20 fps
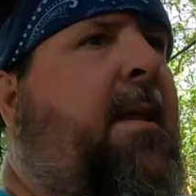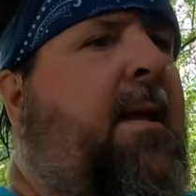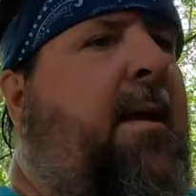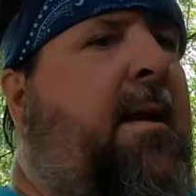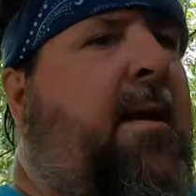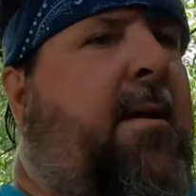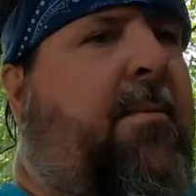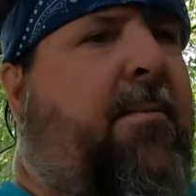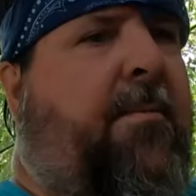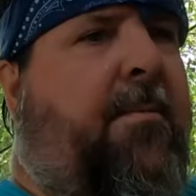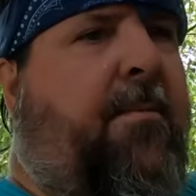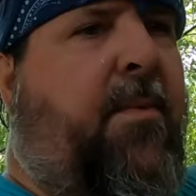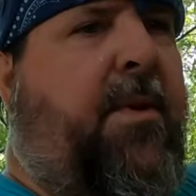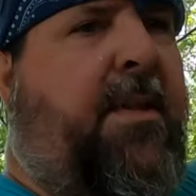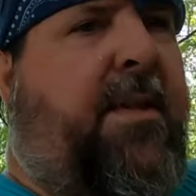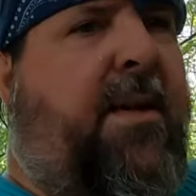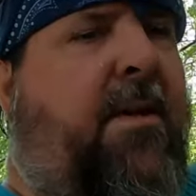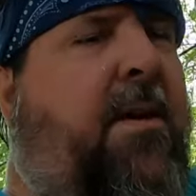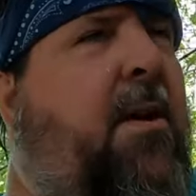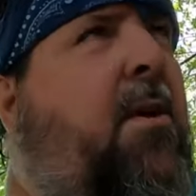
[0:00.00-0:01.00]
and we
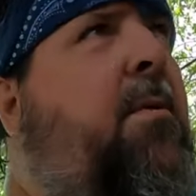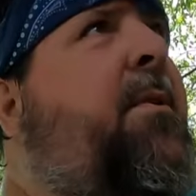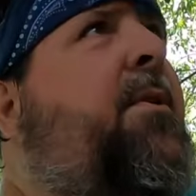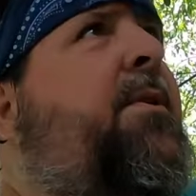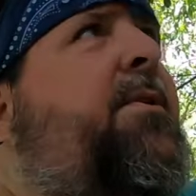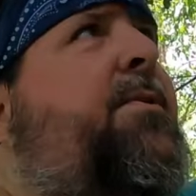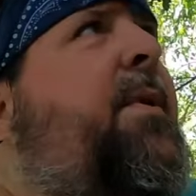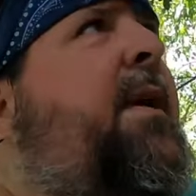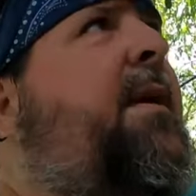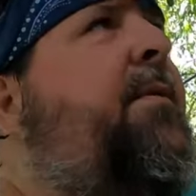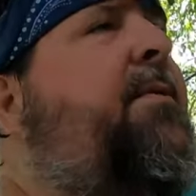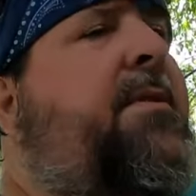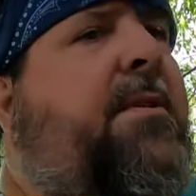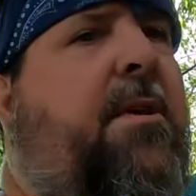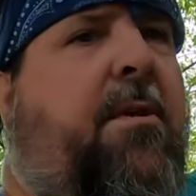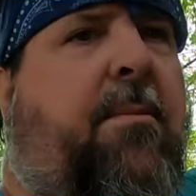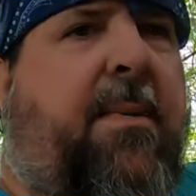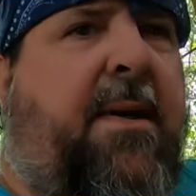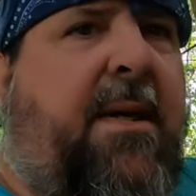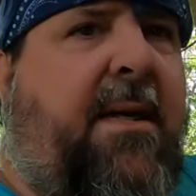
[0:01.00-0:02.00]
thought the homeowner's wife was
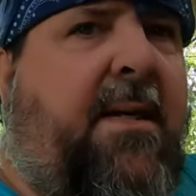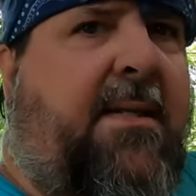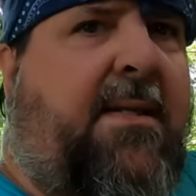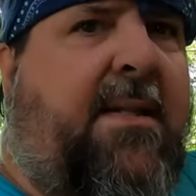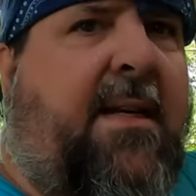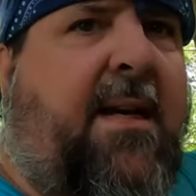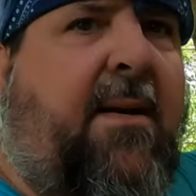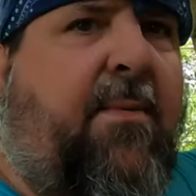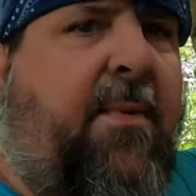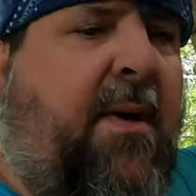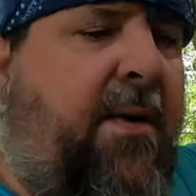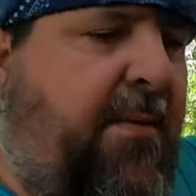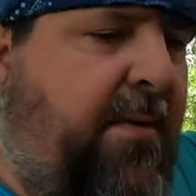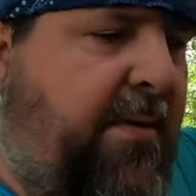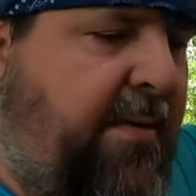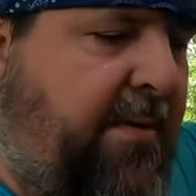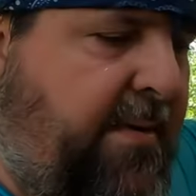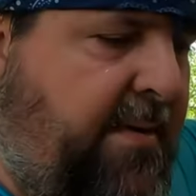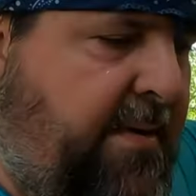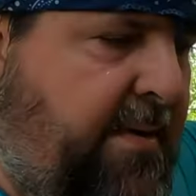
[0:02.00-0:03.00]
gonna be inside while we
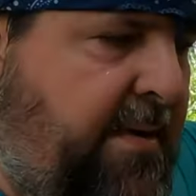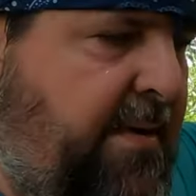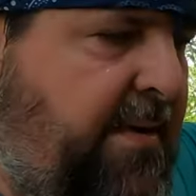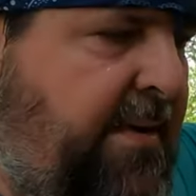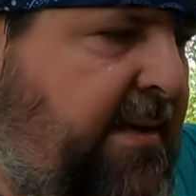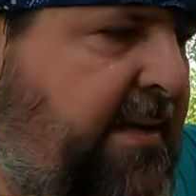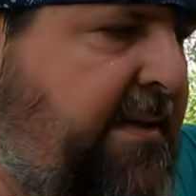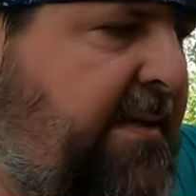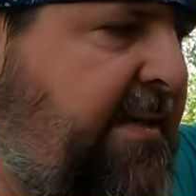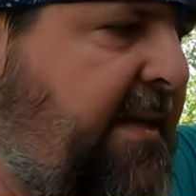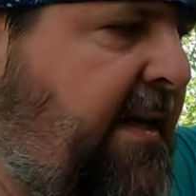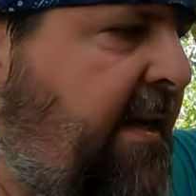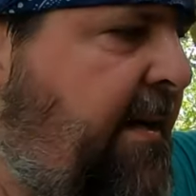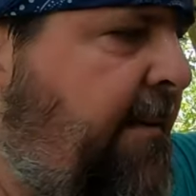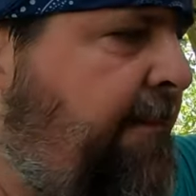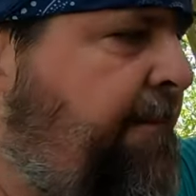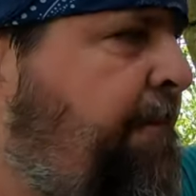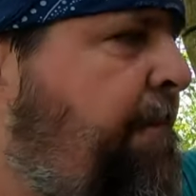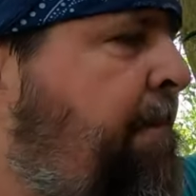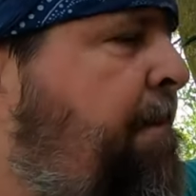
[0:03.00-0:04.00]
were doing this
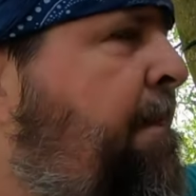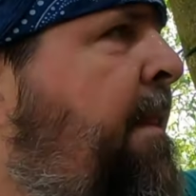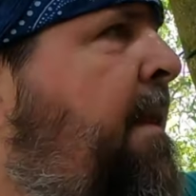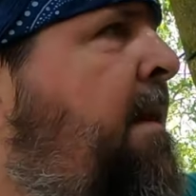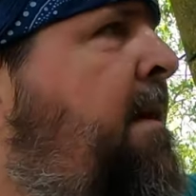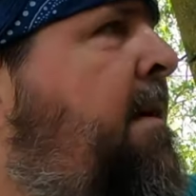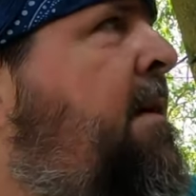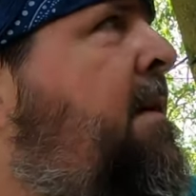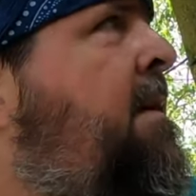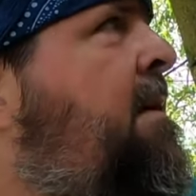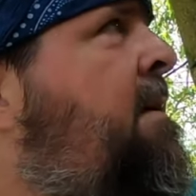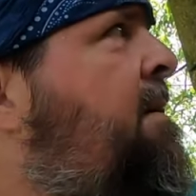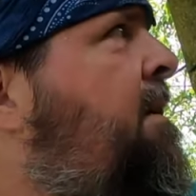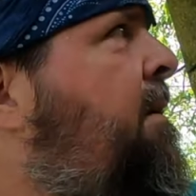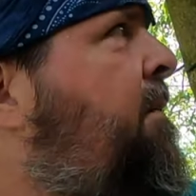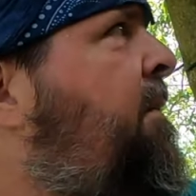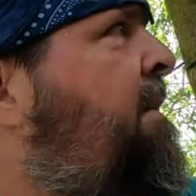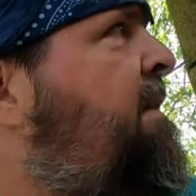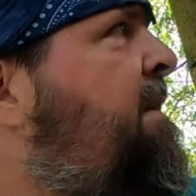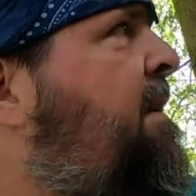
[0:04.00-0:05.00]
job. So
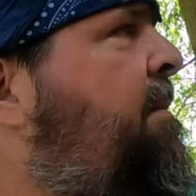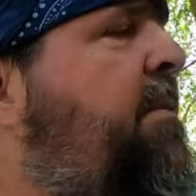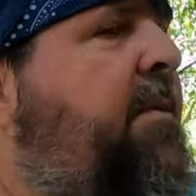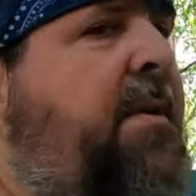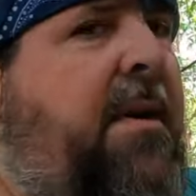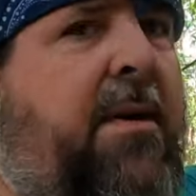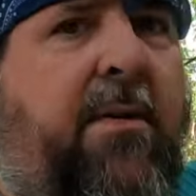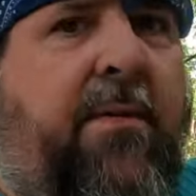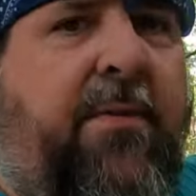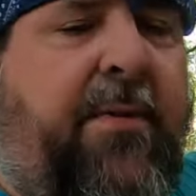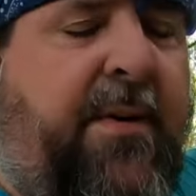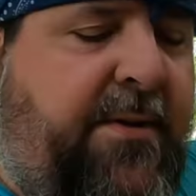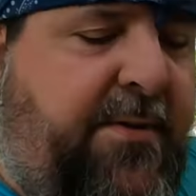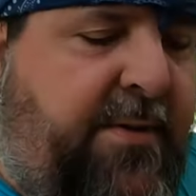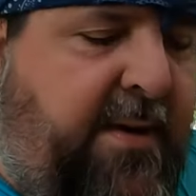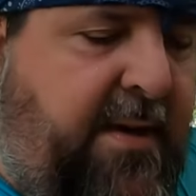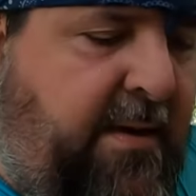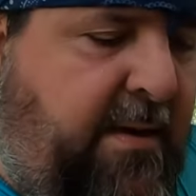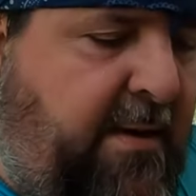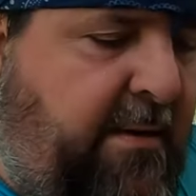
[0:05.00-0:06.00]
I wanted something to run a
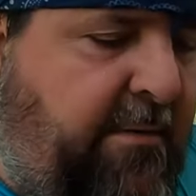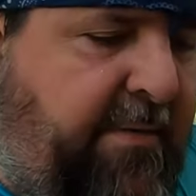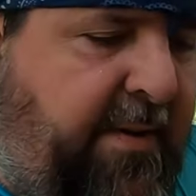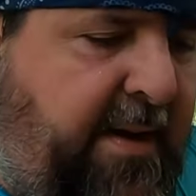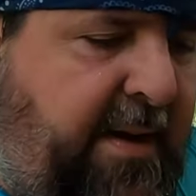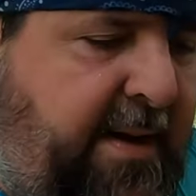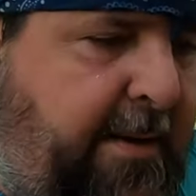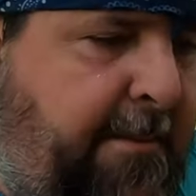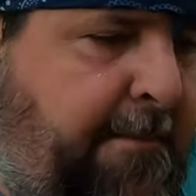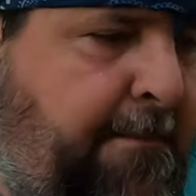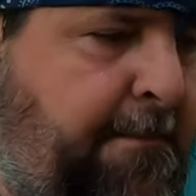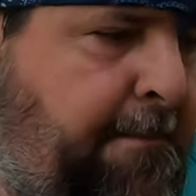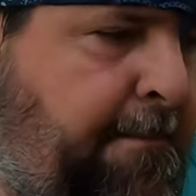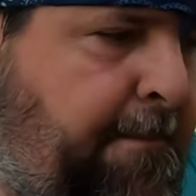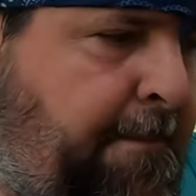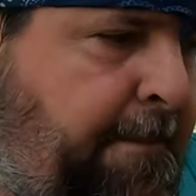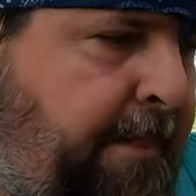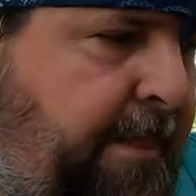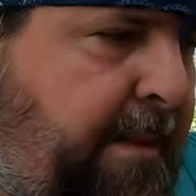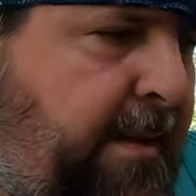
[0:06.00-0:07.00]
refrigerator and a fan.
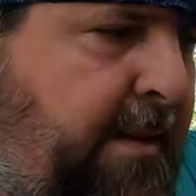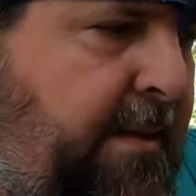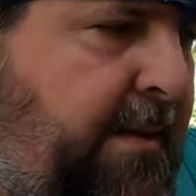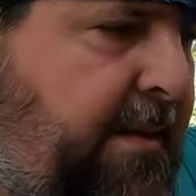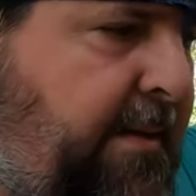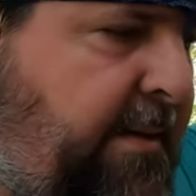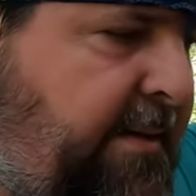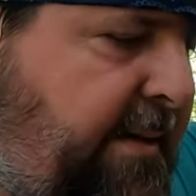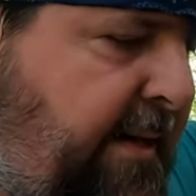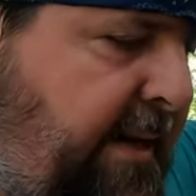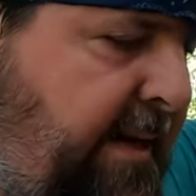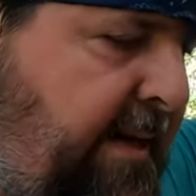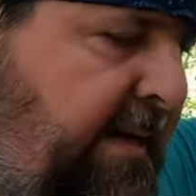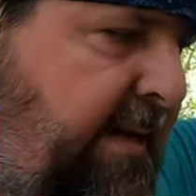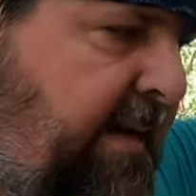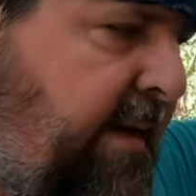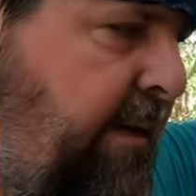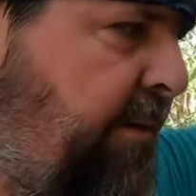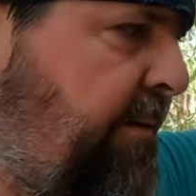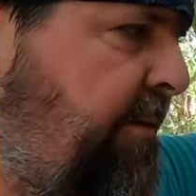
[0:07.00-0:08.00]
Uh, she had to
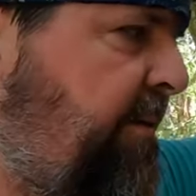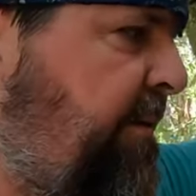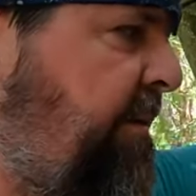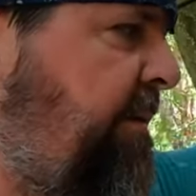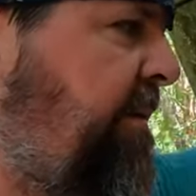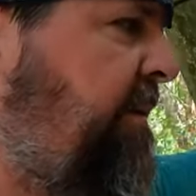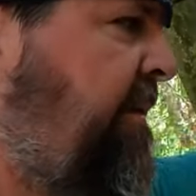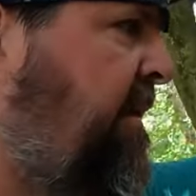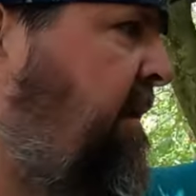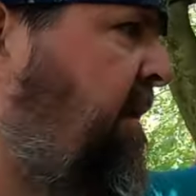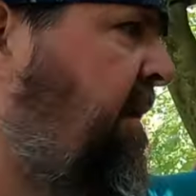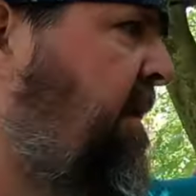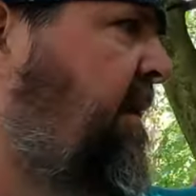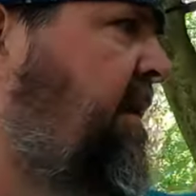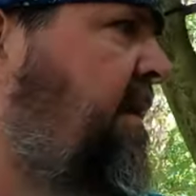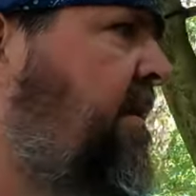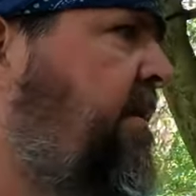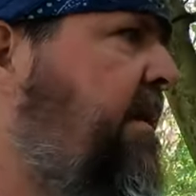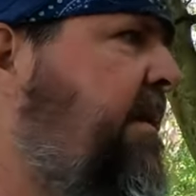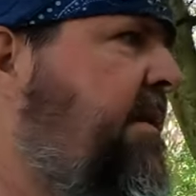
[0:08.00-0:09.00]
go, so
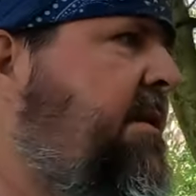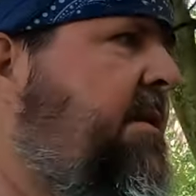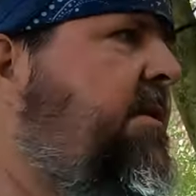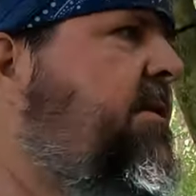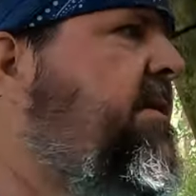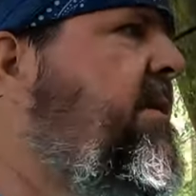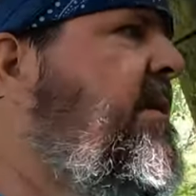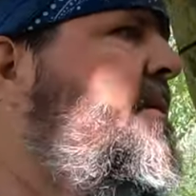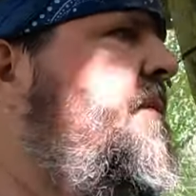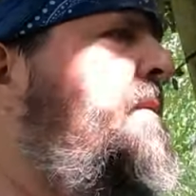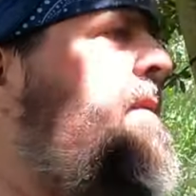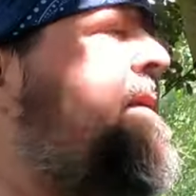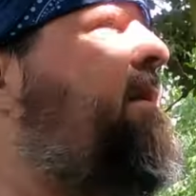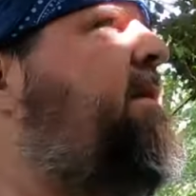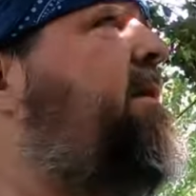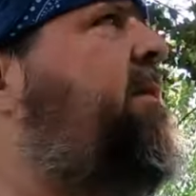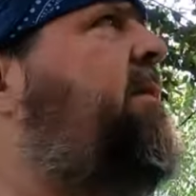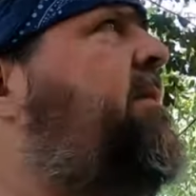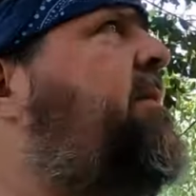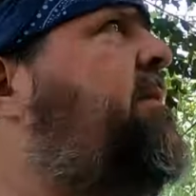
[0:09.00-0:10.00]
we just used it to run
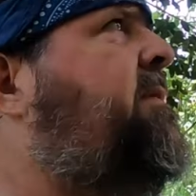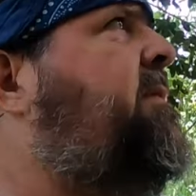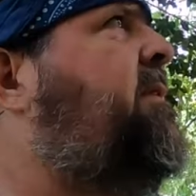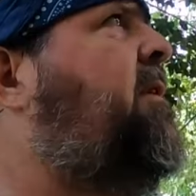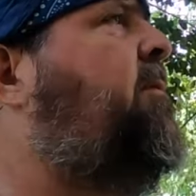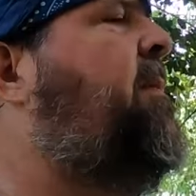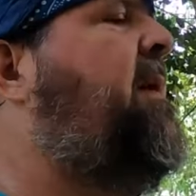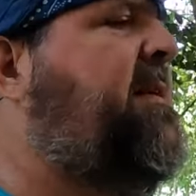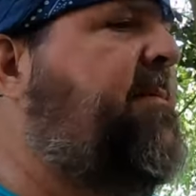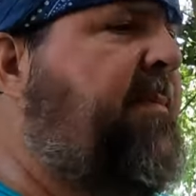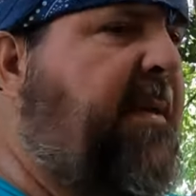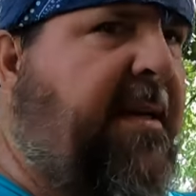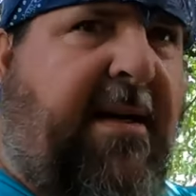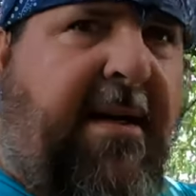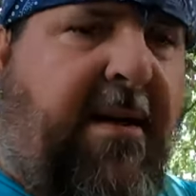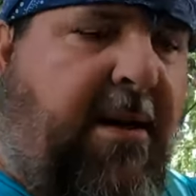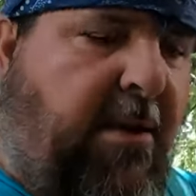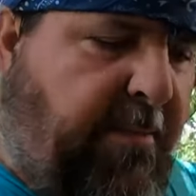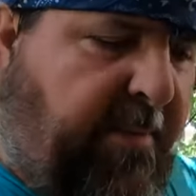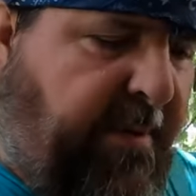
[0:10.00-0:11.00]
tools. Nobody's been in
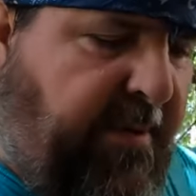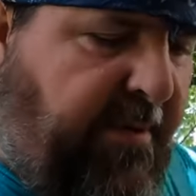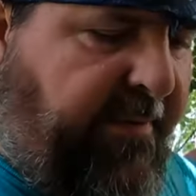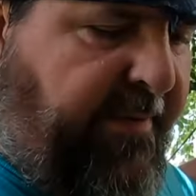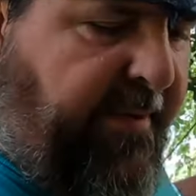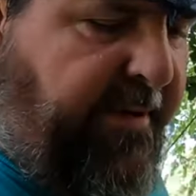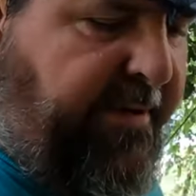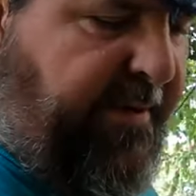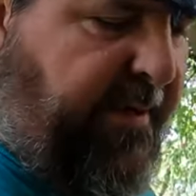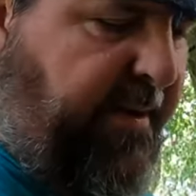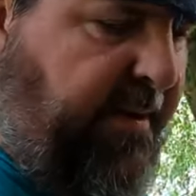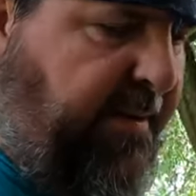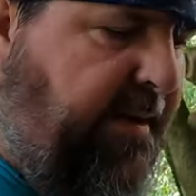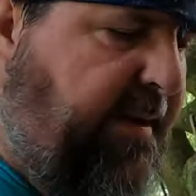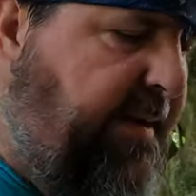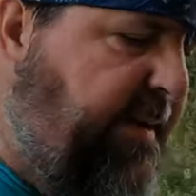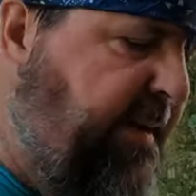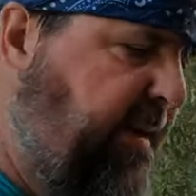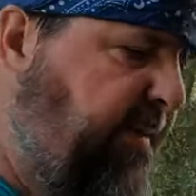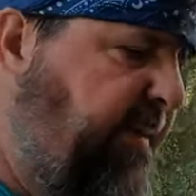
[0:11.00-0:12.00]
there opening the refrigerator or
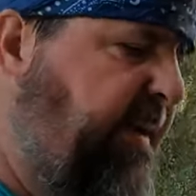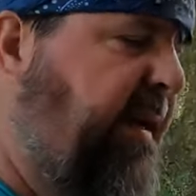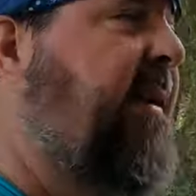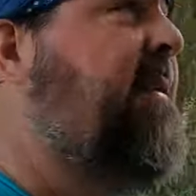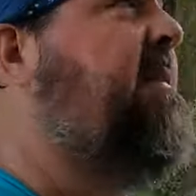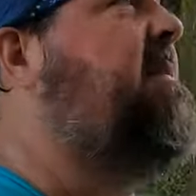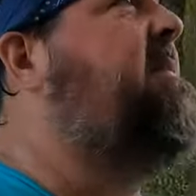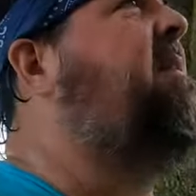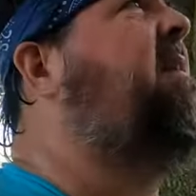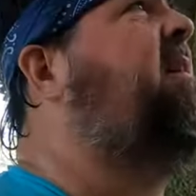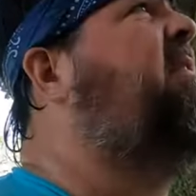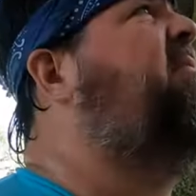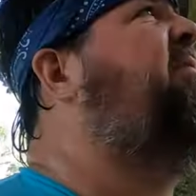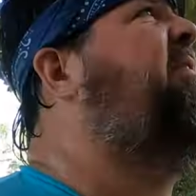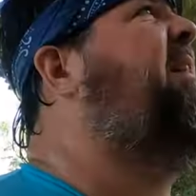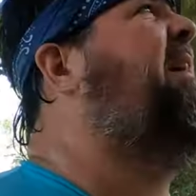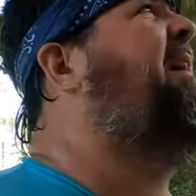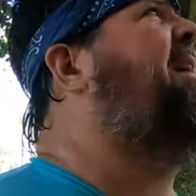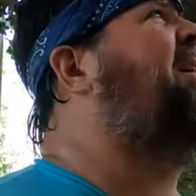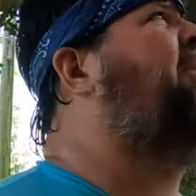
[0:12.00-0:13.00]
anything. We got this done
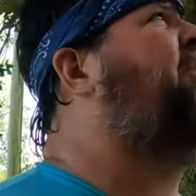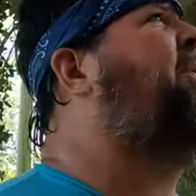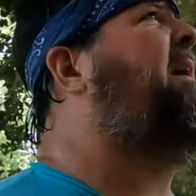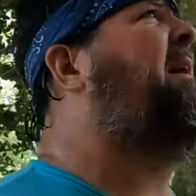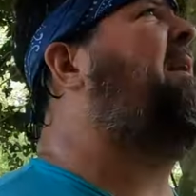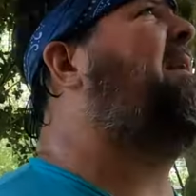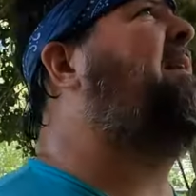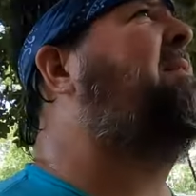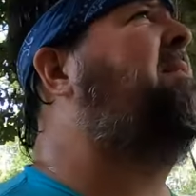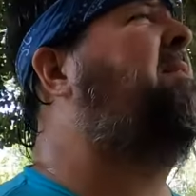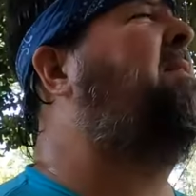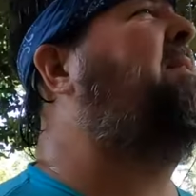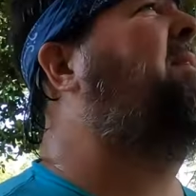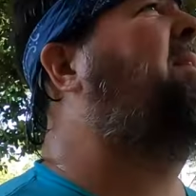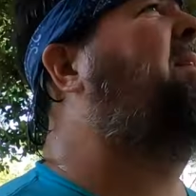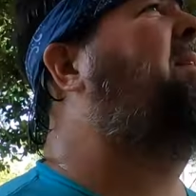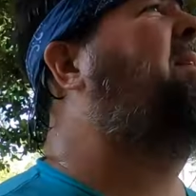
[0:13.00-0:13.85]
fairly quickly, so